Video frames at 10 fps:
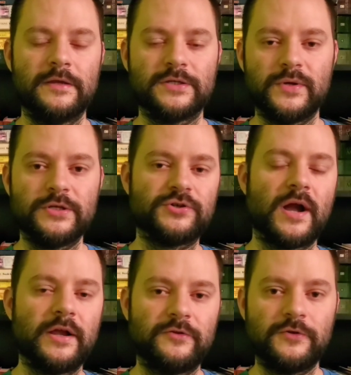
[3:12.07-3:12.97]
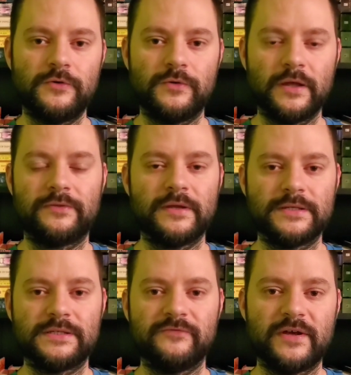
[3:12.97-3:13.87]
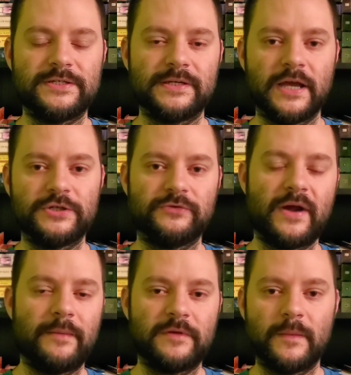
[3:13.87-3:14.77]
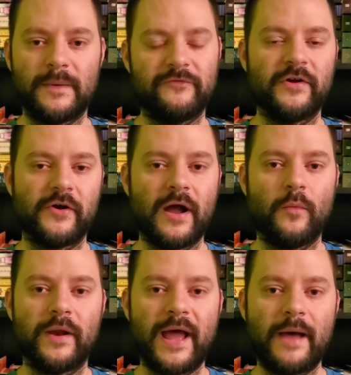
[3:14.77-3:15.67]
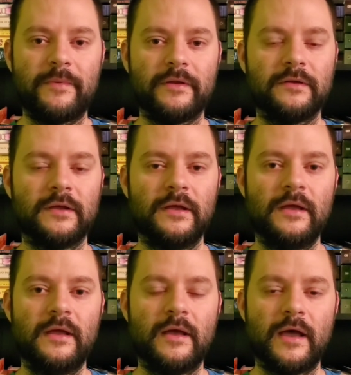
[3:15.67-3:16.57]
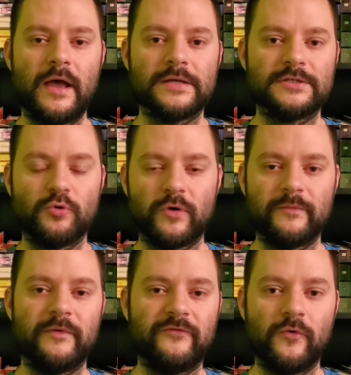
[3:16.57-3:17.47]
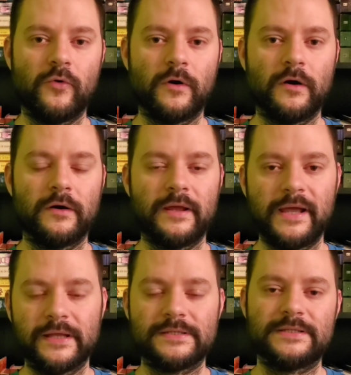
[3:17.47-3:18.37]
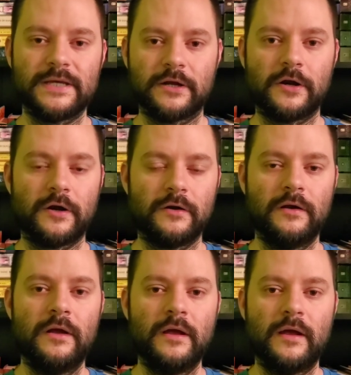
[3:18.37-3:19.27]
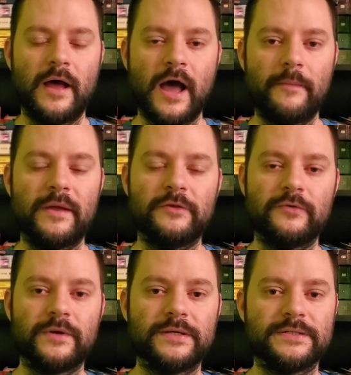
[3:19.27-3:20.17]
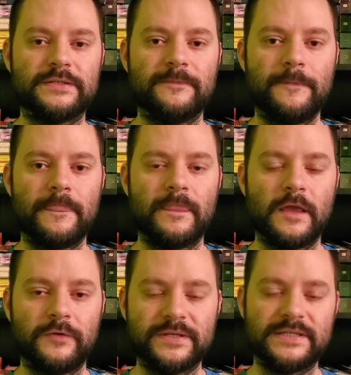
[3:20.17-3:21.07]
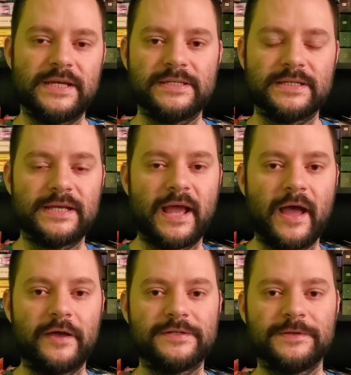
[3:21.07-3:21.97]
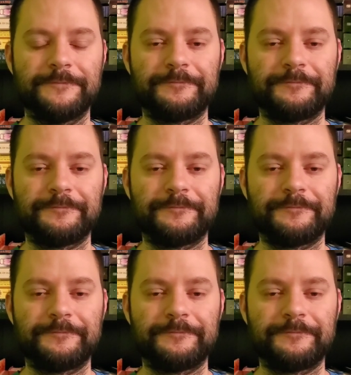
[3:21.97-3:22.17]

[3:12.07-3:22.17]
so he's trying to get this investigation wrapped up and figure out what happened, uh, sort of before he gets sicker um, into his you know disease that he has.